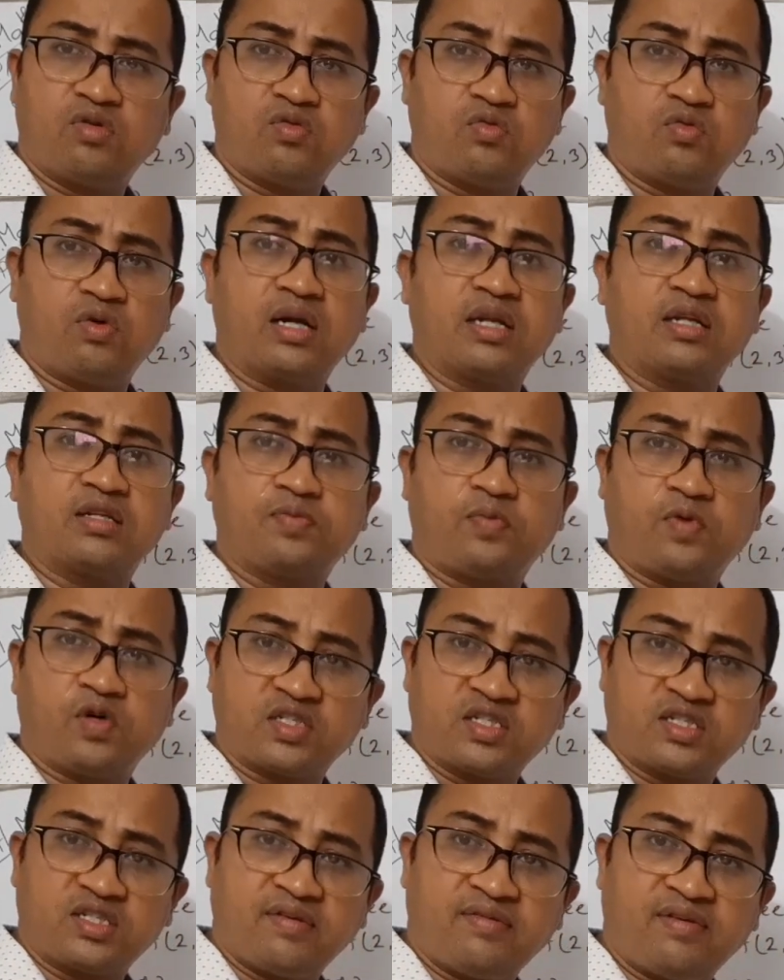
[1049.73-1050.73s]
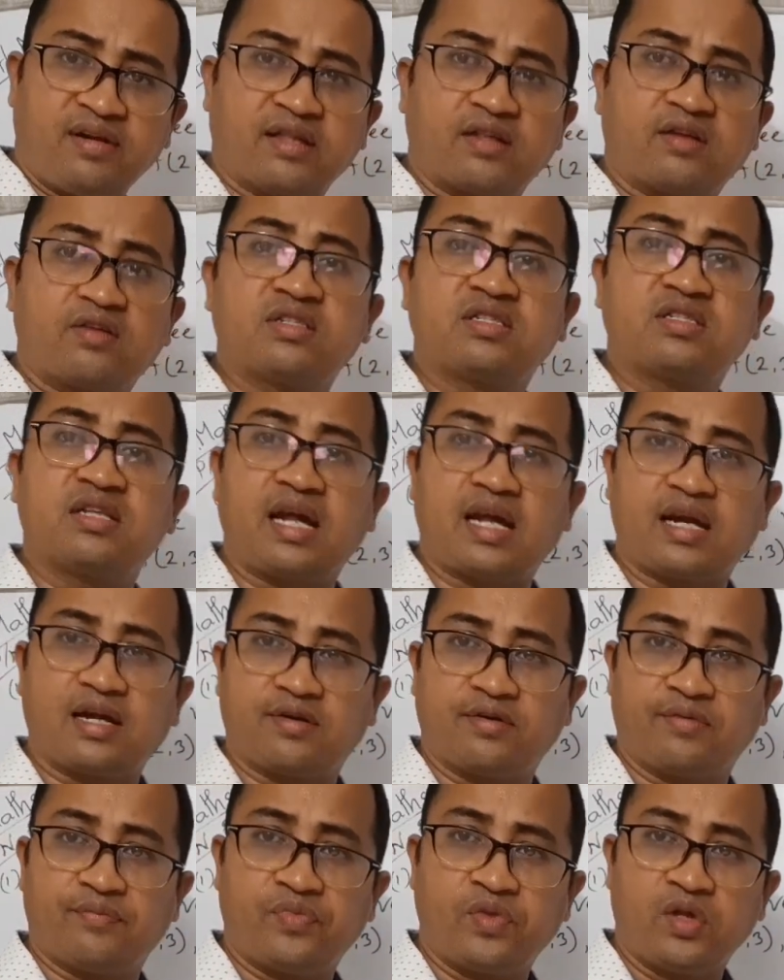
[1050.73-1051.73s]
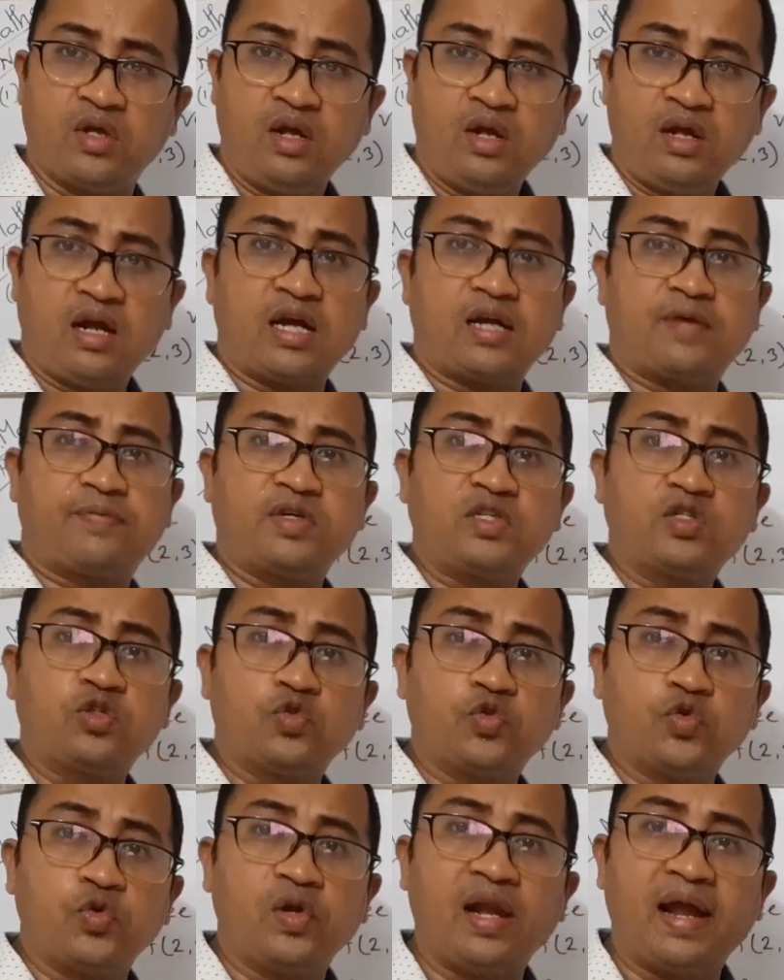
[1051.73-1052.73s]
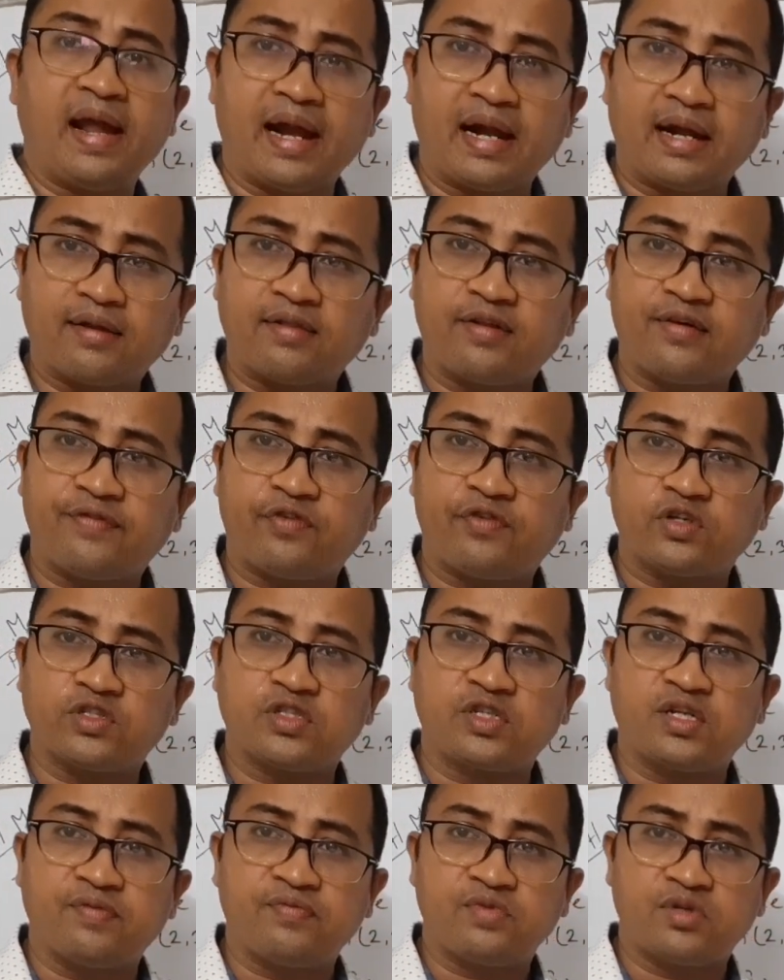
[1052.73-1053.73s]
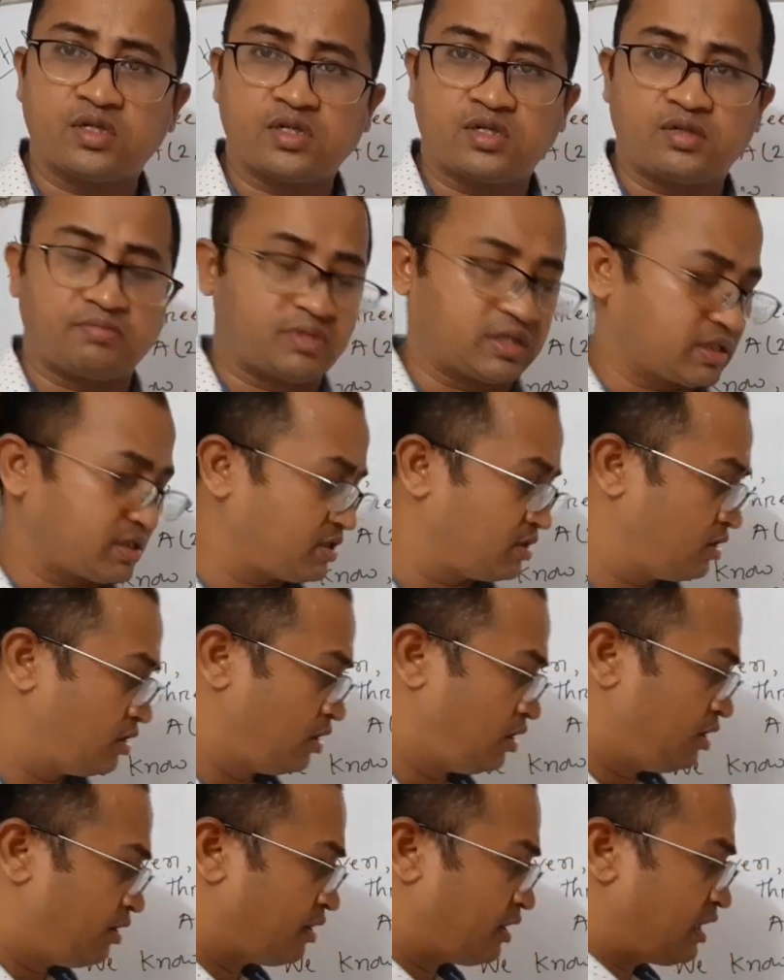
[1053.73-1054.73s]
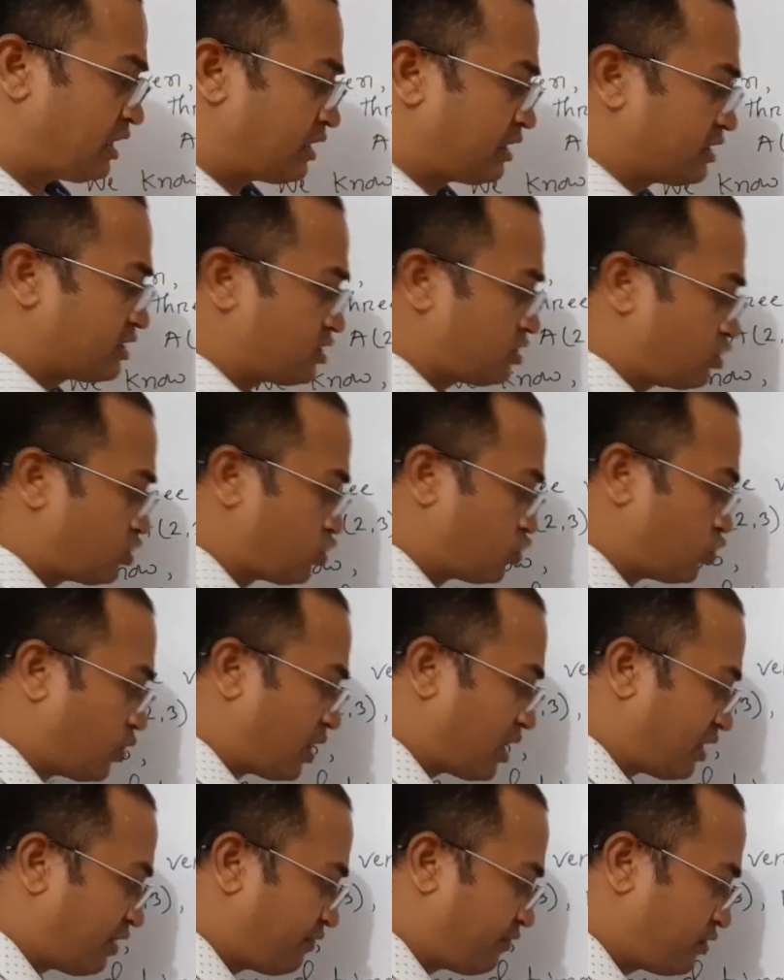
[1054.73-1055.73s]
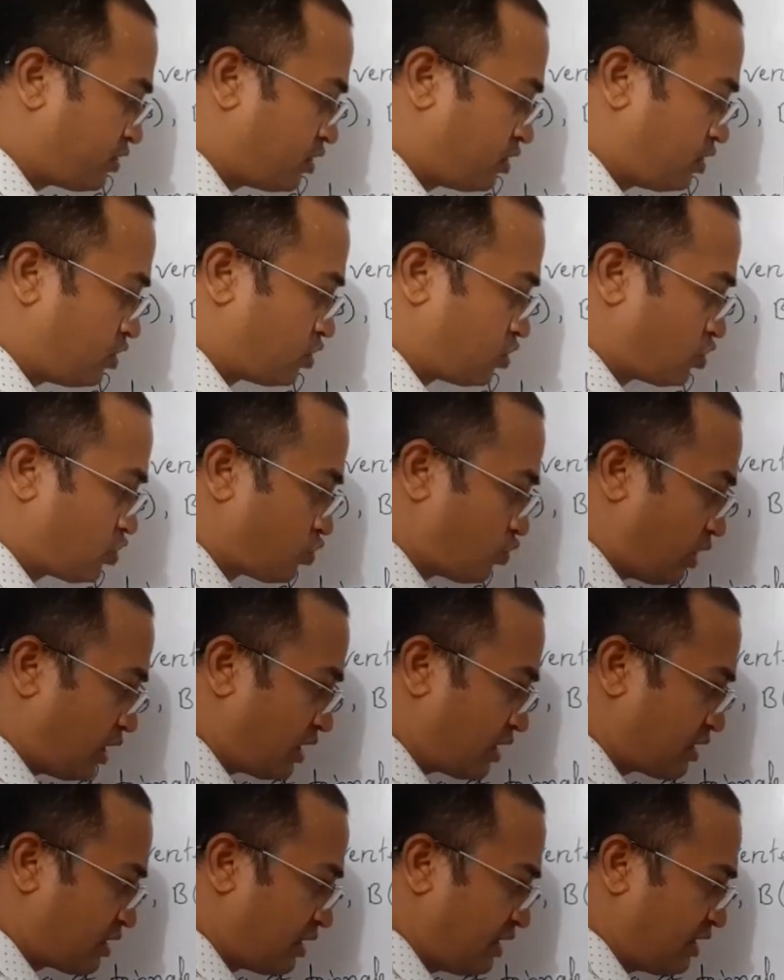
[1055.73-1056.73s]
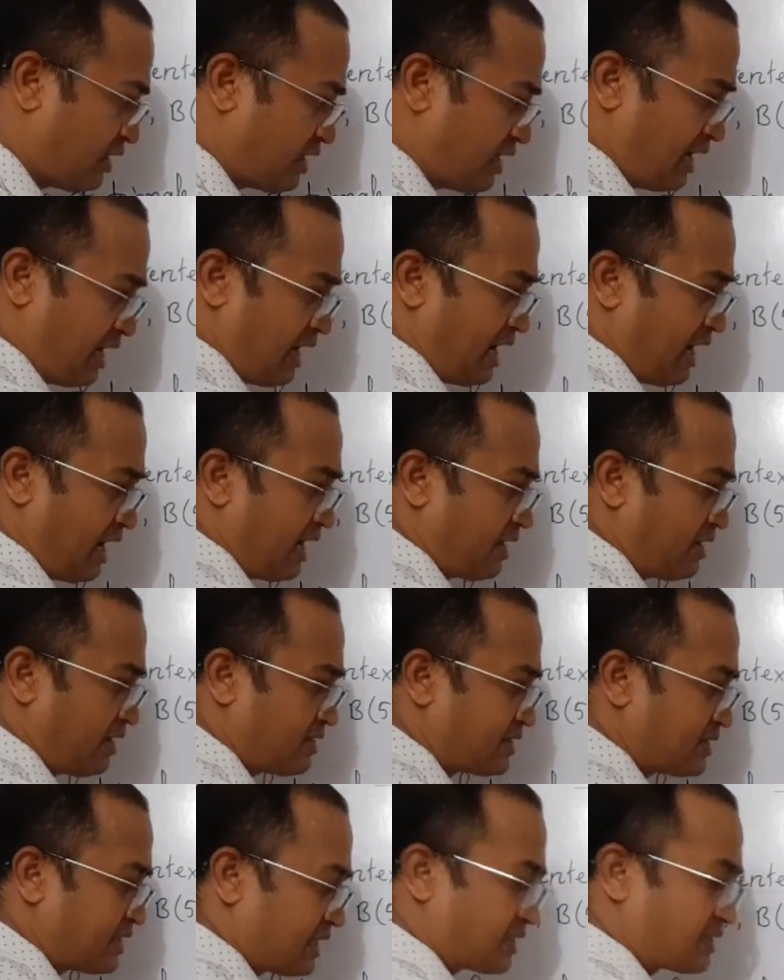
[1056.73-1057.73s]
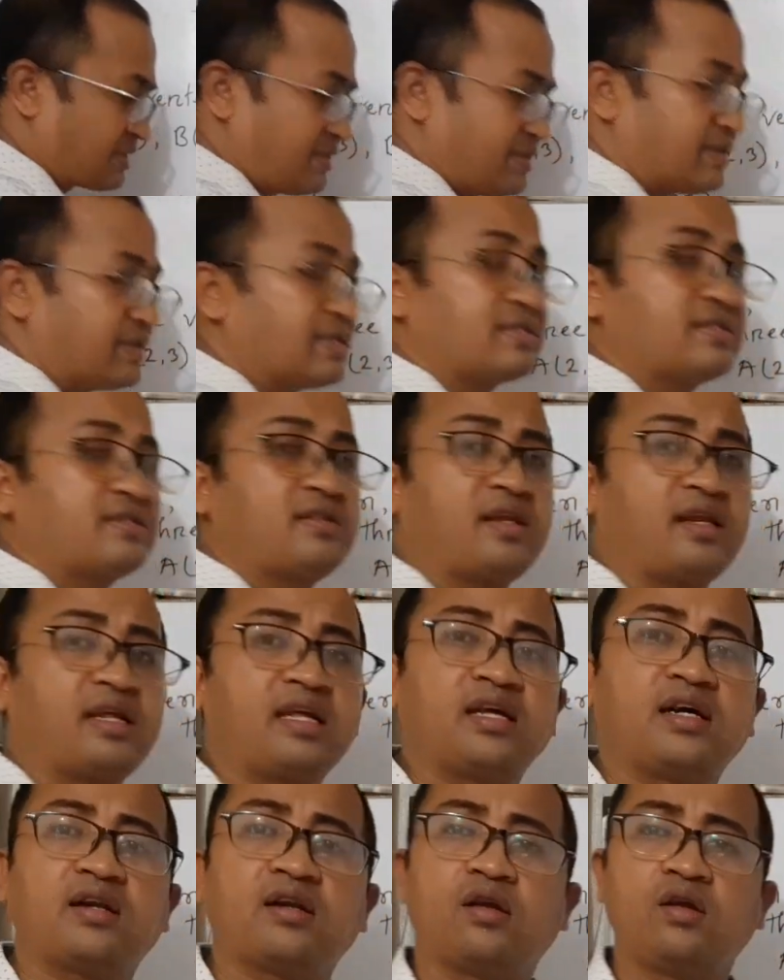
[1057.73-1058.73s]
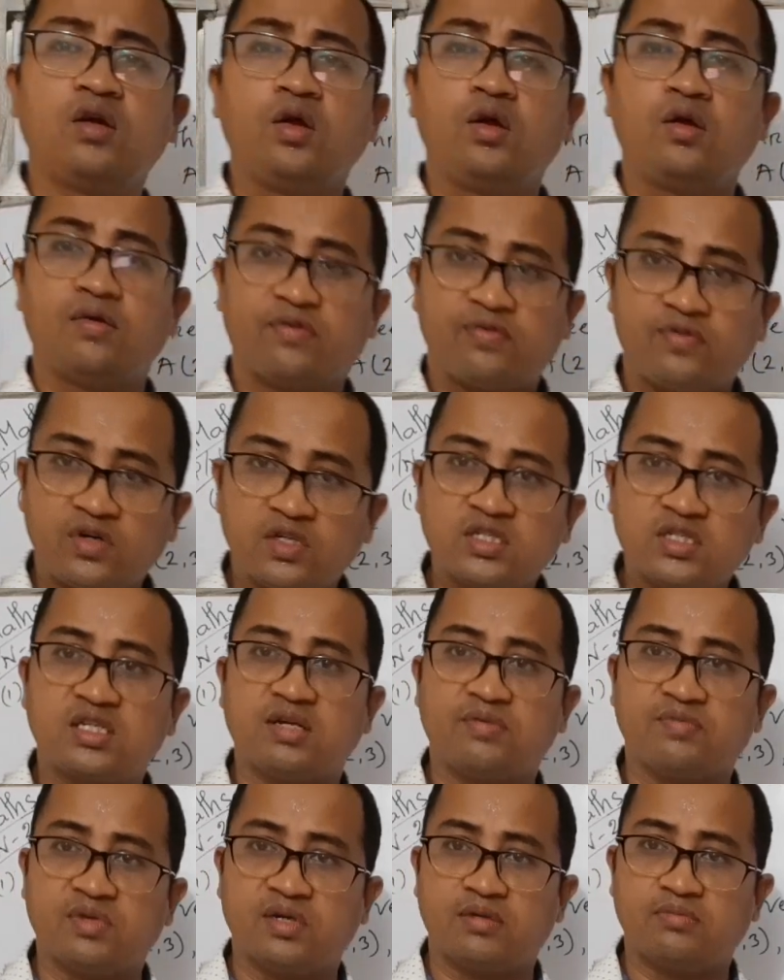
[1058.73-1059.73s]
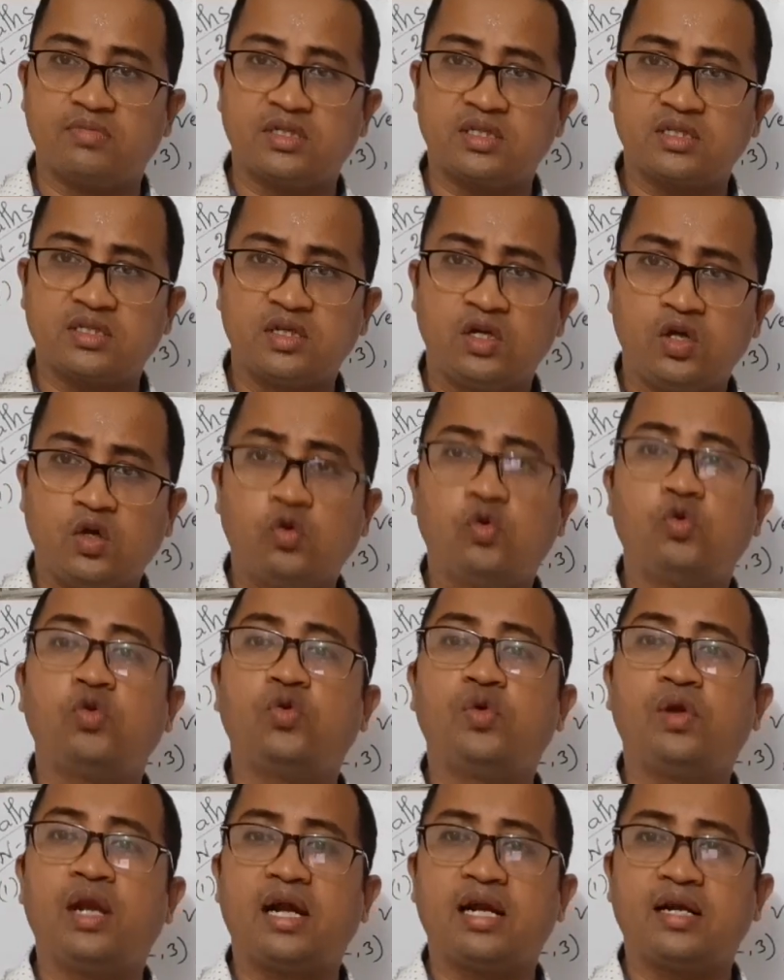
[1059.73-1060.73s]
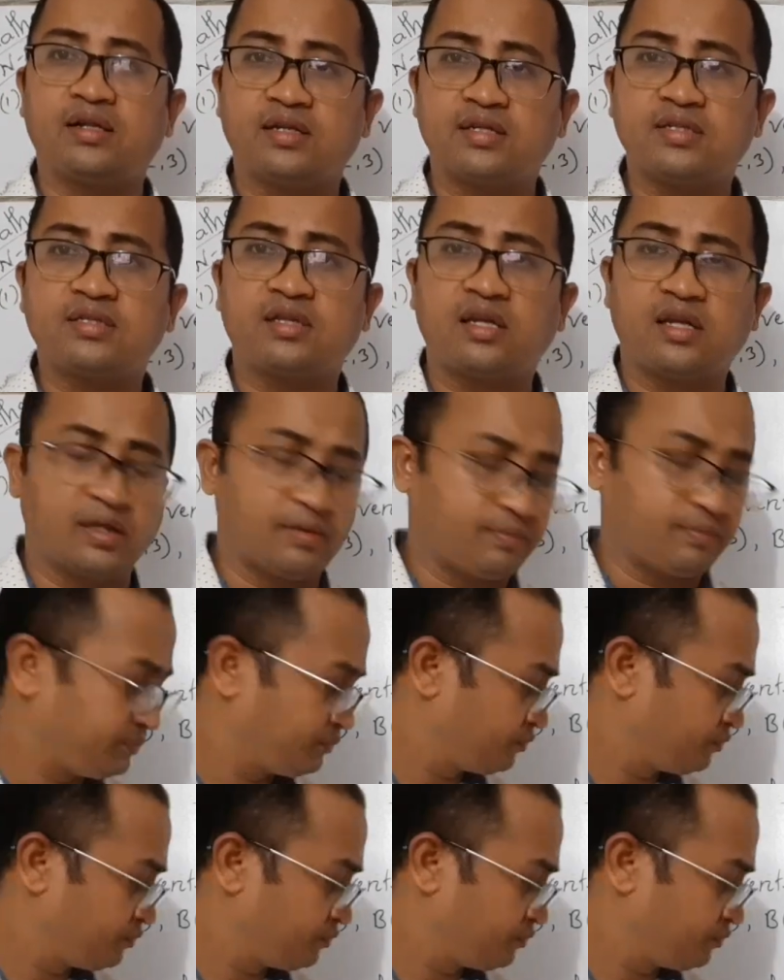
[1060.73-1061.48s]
One is positive and another is negative. At first we will add the positive numbers. There is 12, 20 and 6. These three are positive numbers. We will add this 3.